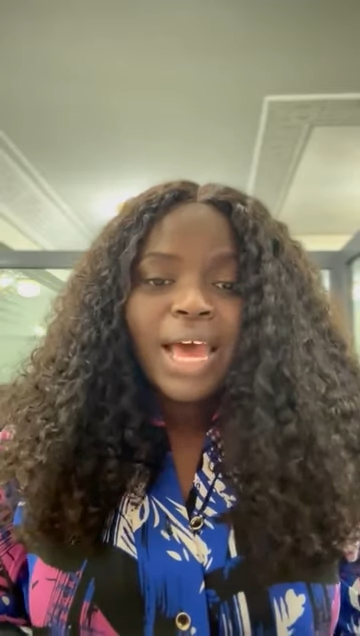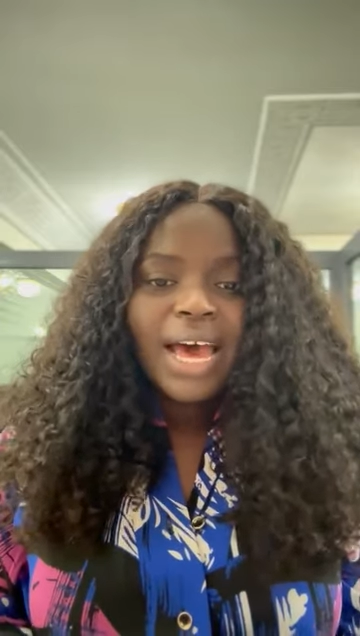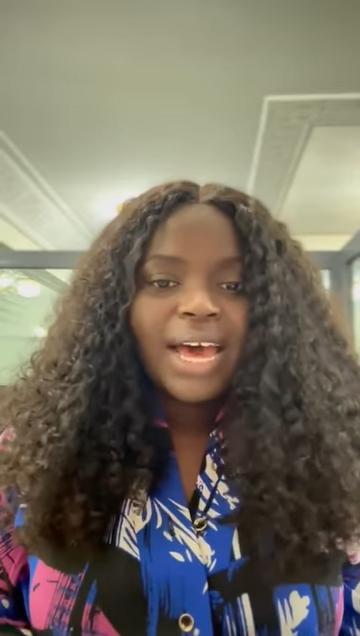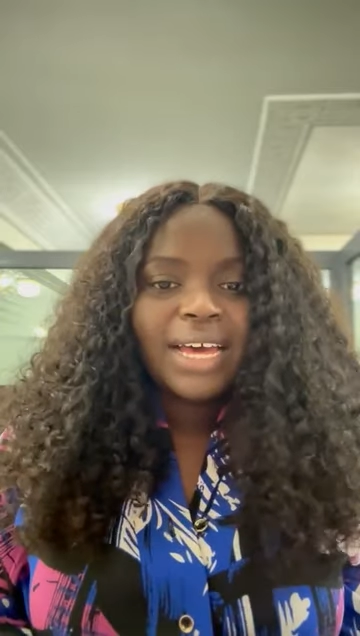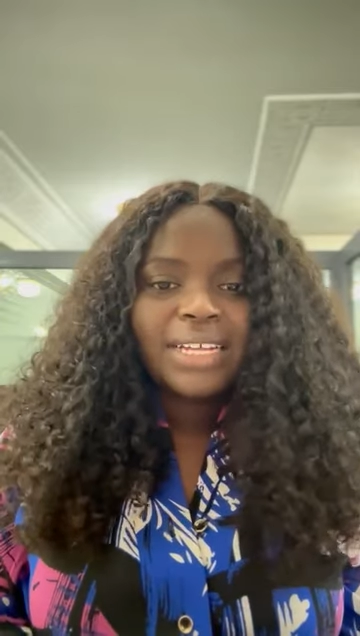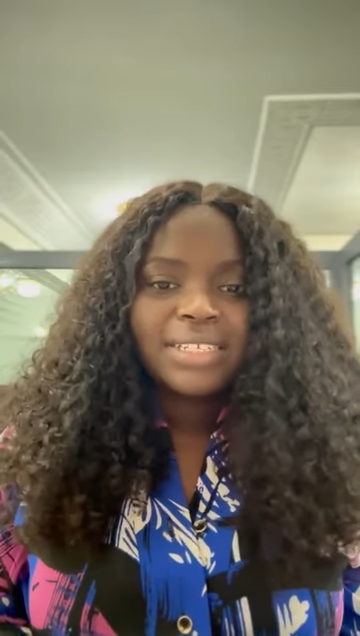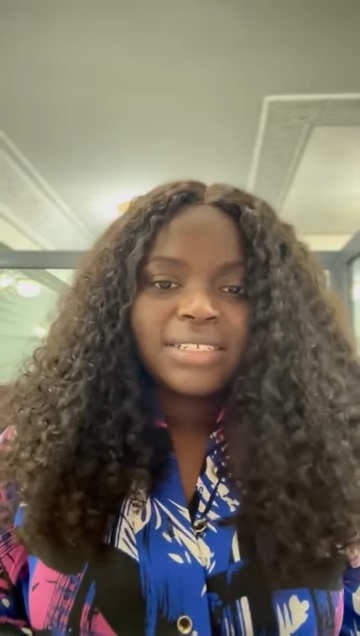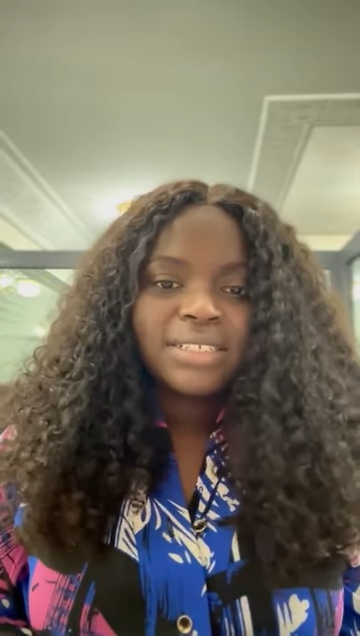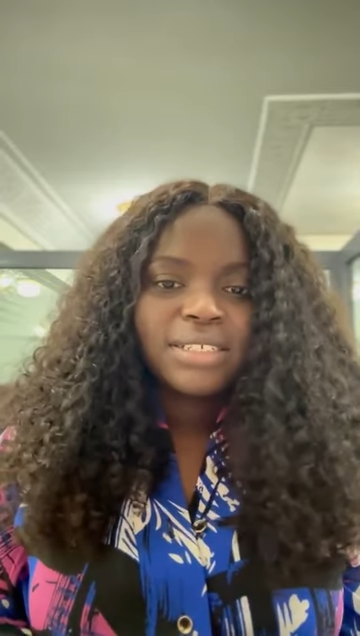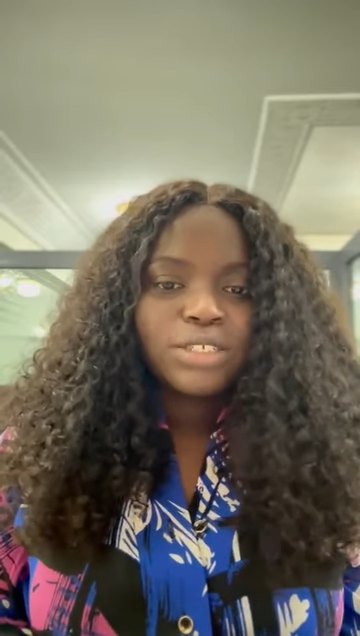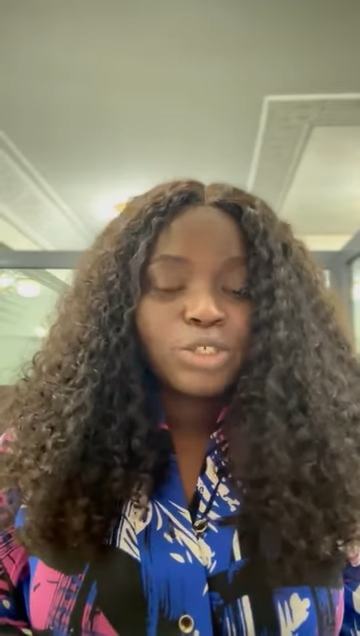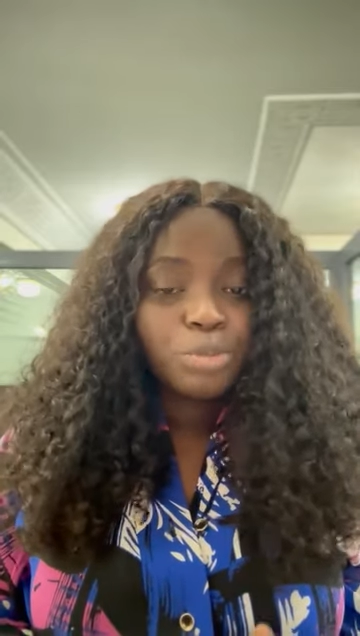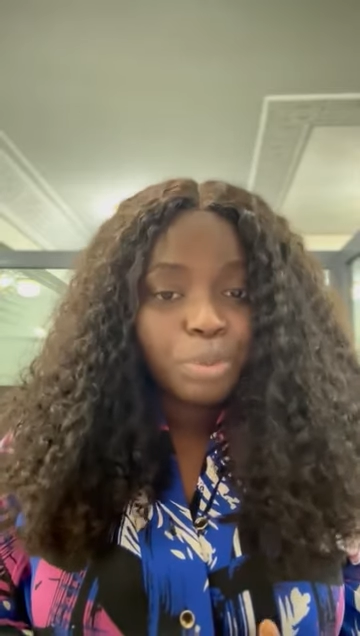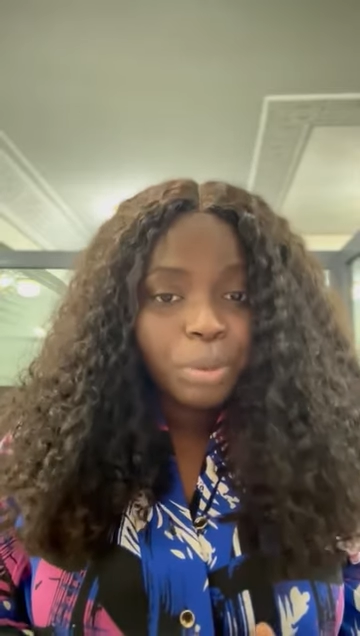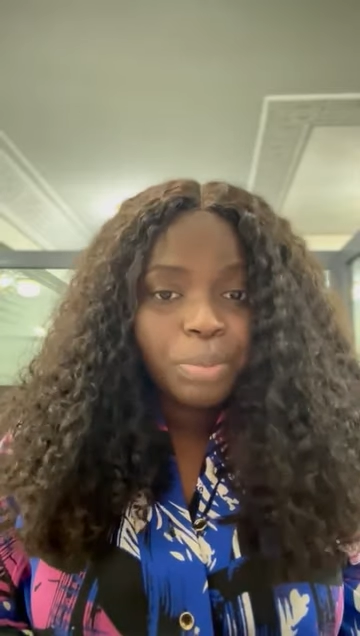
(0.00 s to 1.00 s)
and
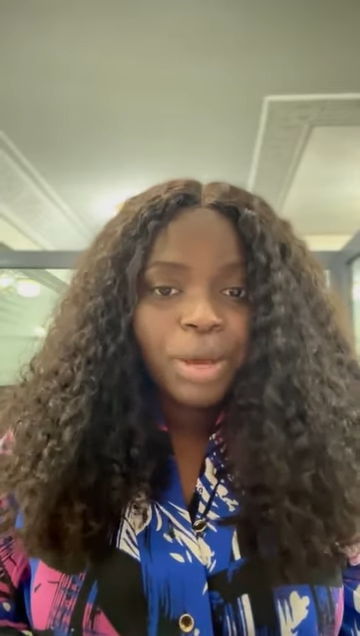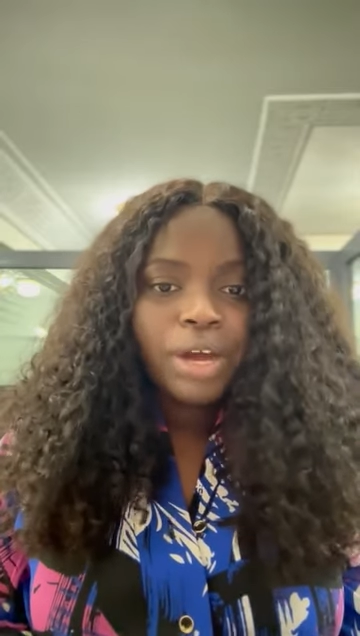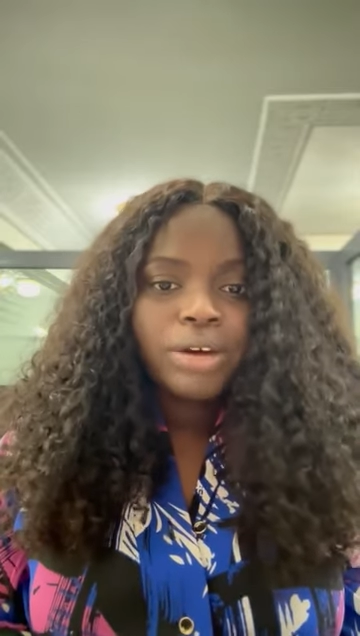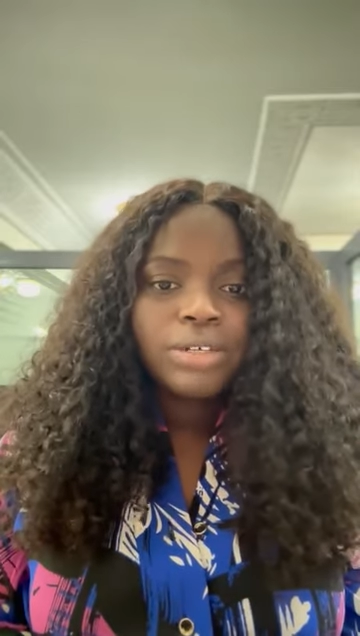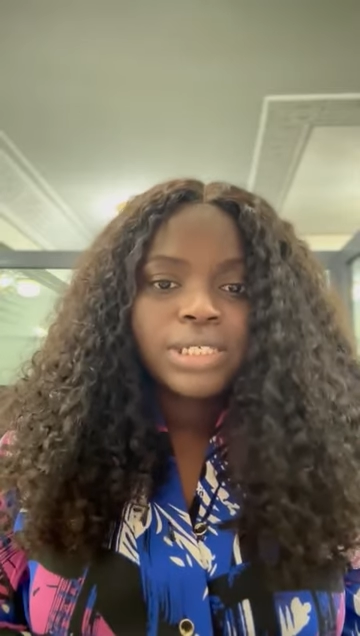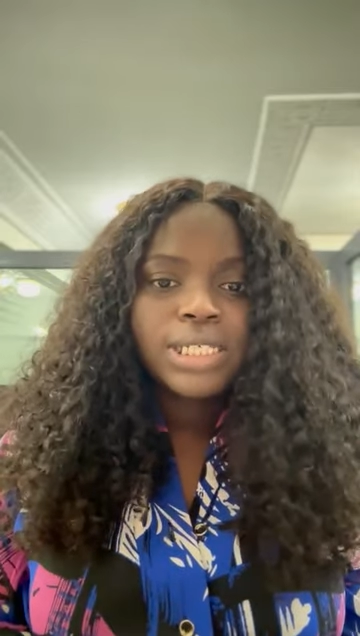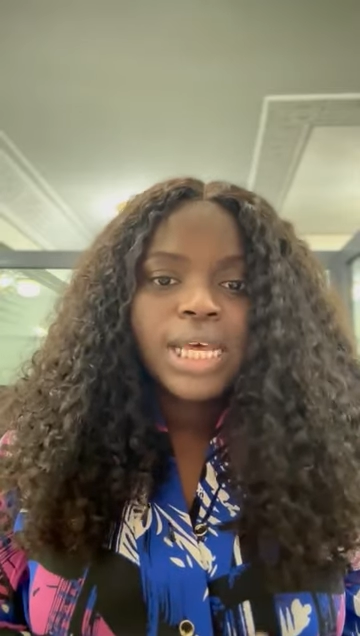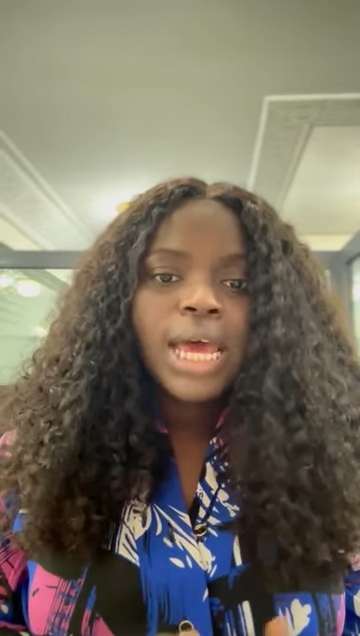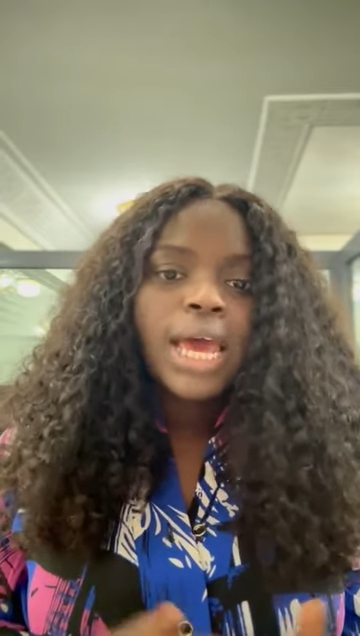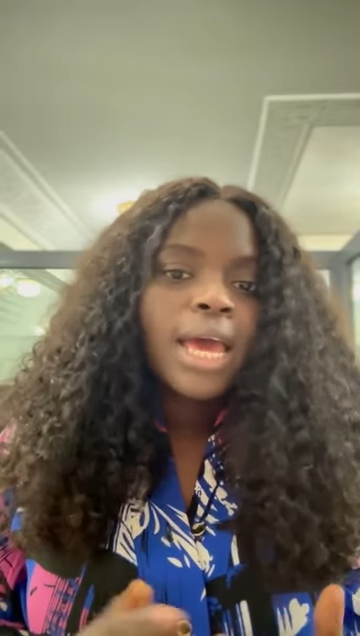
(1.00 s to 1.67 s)
to prepare us,